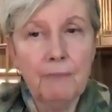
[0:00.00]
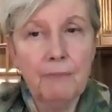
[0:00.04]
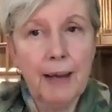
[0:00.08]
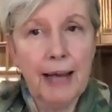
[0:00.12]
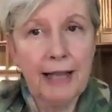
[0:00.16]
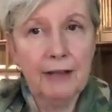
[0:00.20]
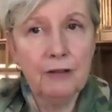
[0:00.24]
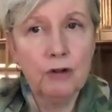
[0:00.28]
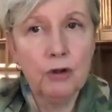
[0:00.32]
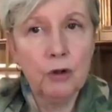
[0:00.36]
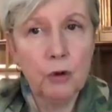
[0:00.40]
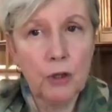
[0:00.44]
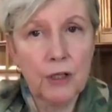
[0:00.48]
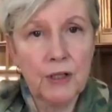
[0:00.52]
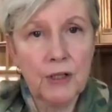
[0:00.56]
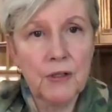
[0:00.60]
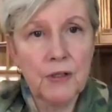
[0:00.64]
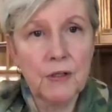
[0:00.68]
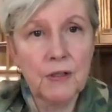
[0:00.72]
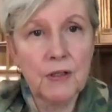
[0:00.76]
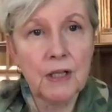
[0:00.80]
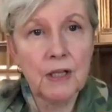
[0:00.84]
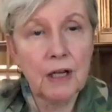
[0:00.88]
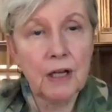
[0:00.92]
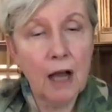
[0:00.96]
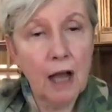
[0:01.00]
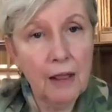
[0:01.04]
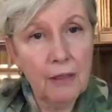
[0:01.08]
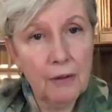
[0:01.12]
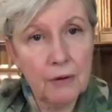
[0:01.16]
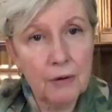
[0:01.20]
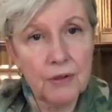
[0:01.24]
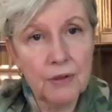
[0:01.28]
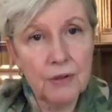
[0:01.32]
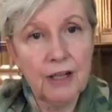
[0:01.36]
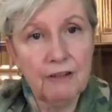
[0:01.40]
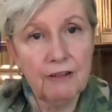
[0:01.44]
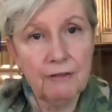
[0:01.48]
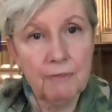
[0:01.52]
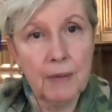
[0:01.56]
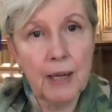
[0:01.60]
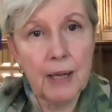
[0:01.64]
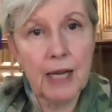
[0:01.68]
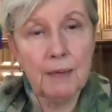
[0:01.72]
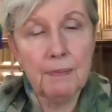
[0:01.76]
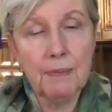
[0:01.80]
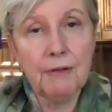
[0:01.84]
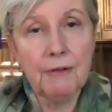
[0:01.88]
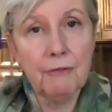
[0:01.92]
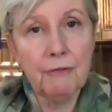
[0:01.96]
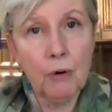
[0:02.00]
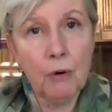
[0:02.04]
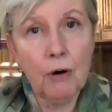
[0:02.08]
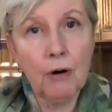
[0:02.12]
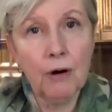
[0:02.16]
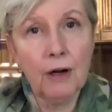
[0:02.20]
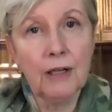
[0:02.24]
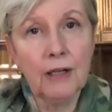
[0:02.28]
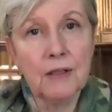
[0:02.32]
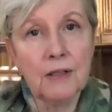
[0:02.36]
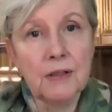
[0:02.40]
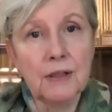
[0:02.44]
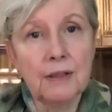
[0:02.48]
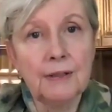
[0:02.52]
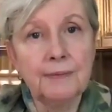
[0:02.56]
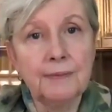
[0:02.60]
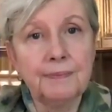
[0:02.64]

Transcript: bad choices that others have made before us.